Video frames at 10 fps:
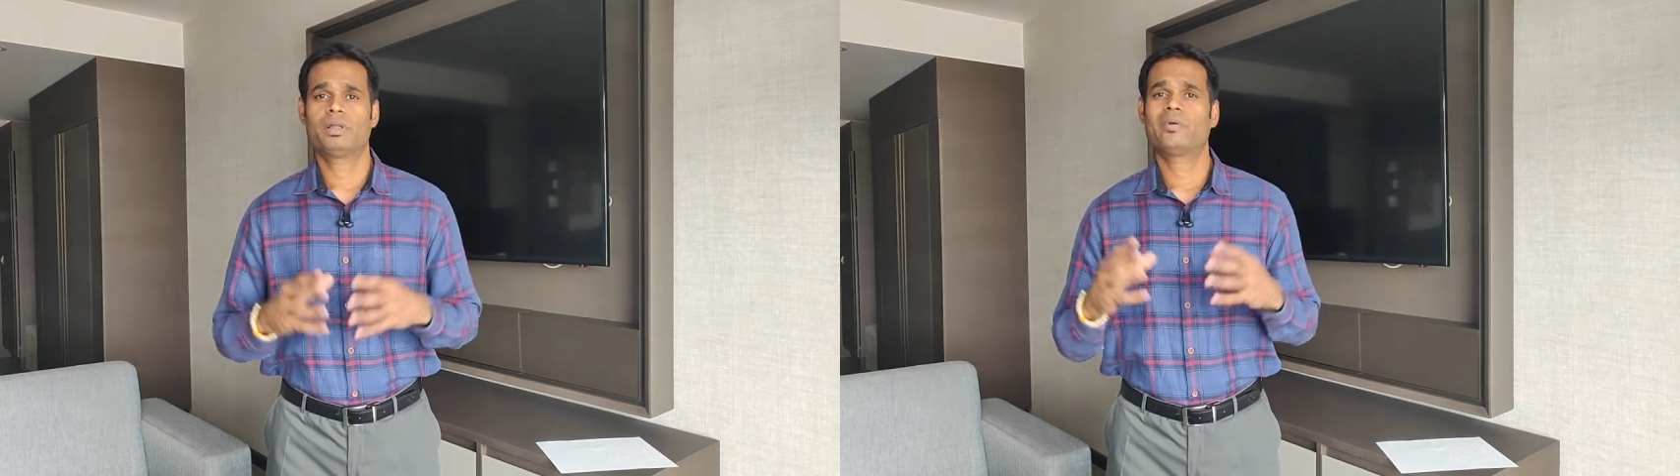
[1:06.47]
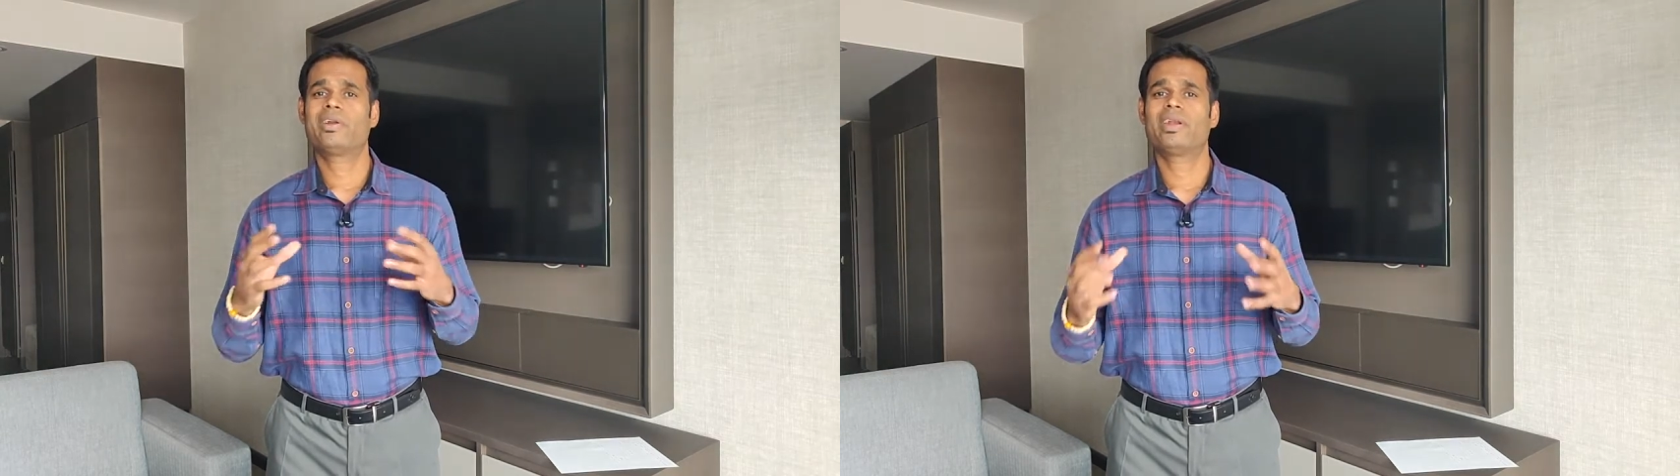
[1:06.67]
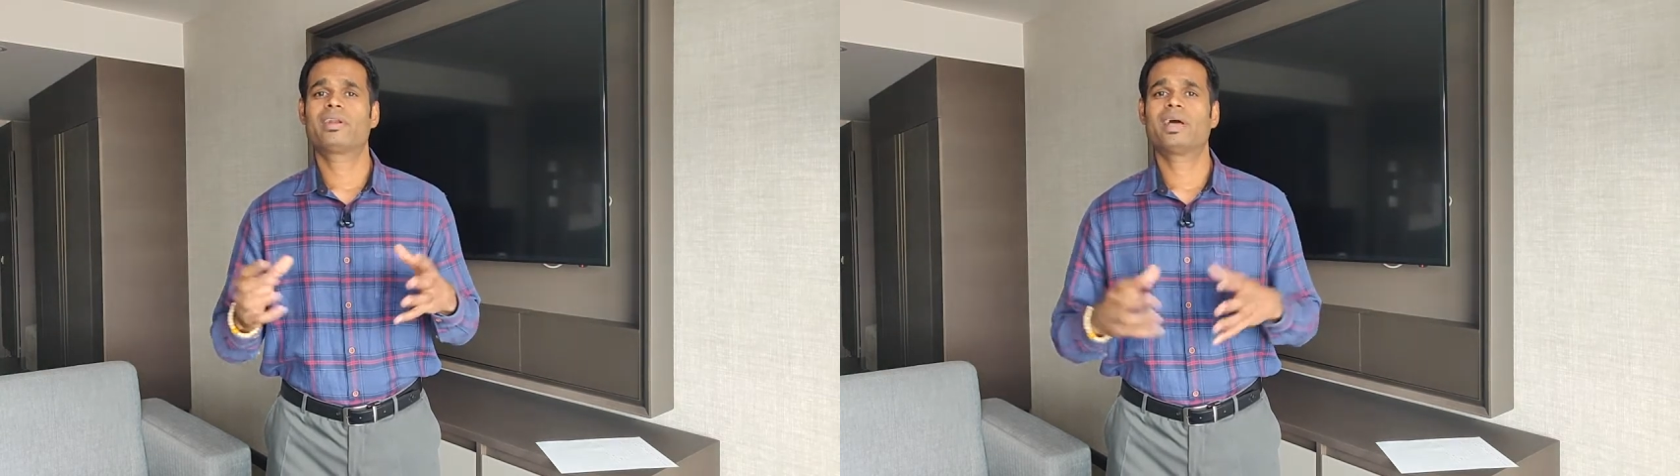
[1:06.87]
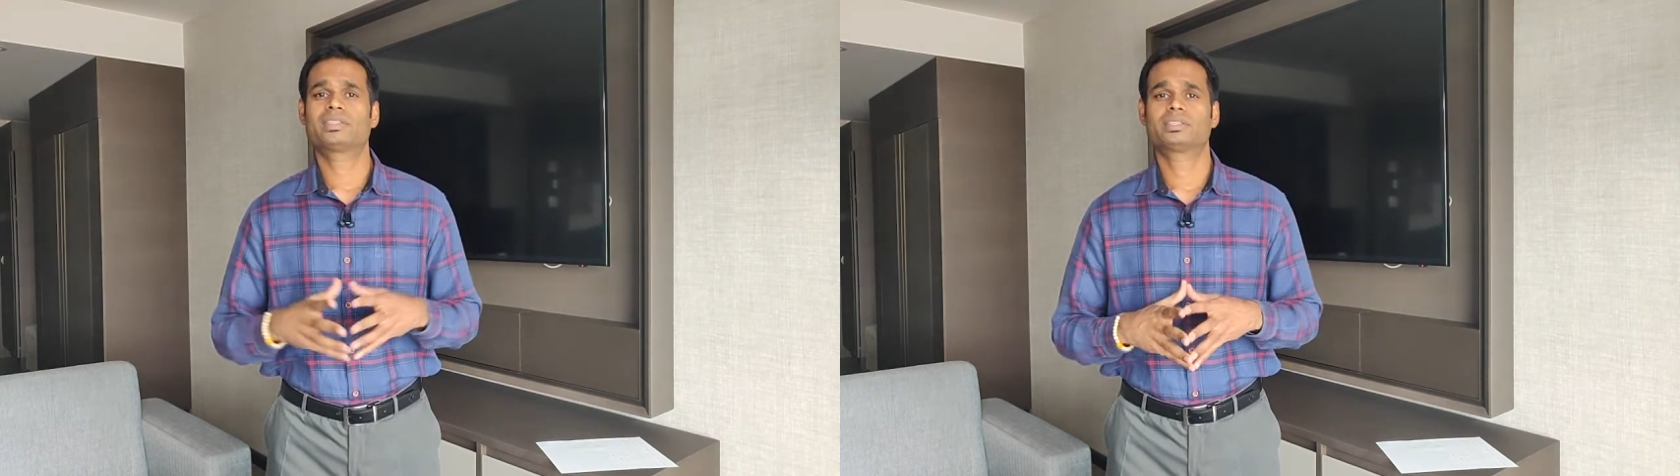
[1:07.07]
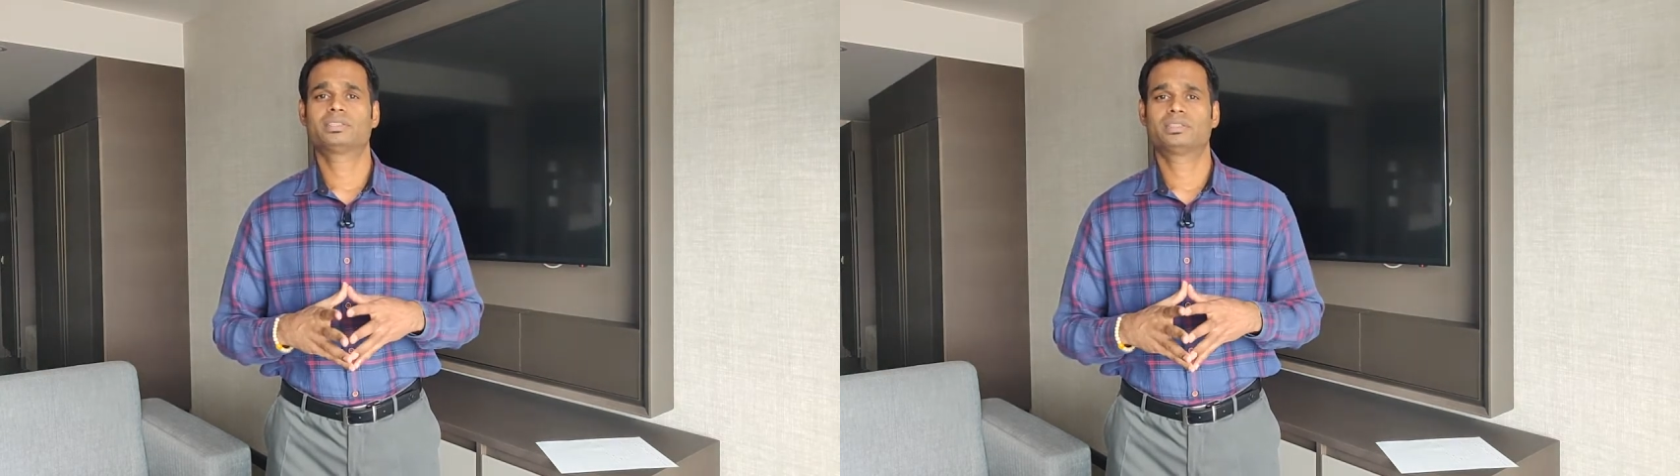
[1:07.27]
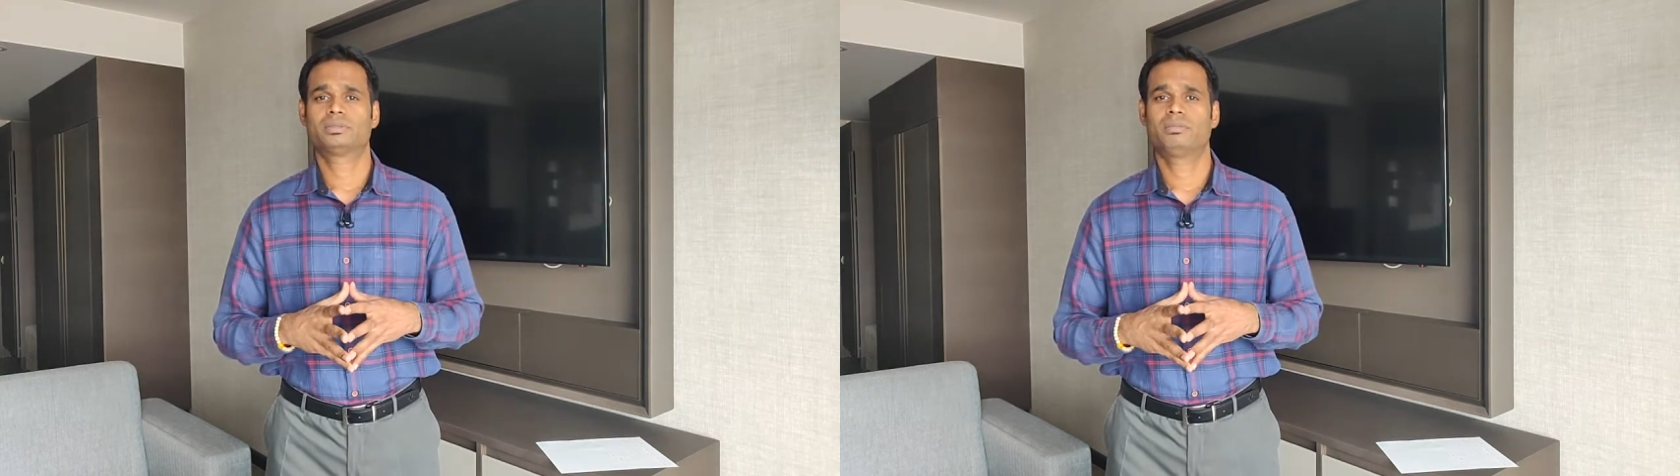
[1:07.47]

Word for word: our interactions